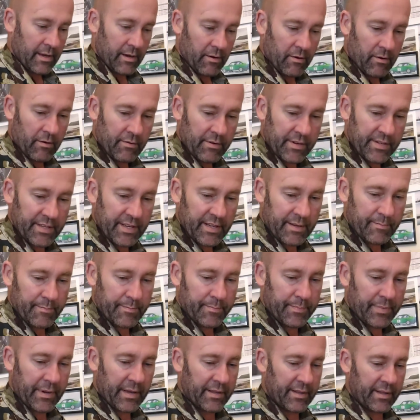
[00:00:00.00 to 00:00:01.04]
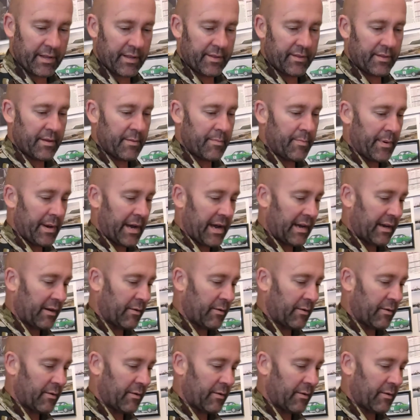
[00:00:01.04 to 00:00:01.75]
or is it at the back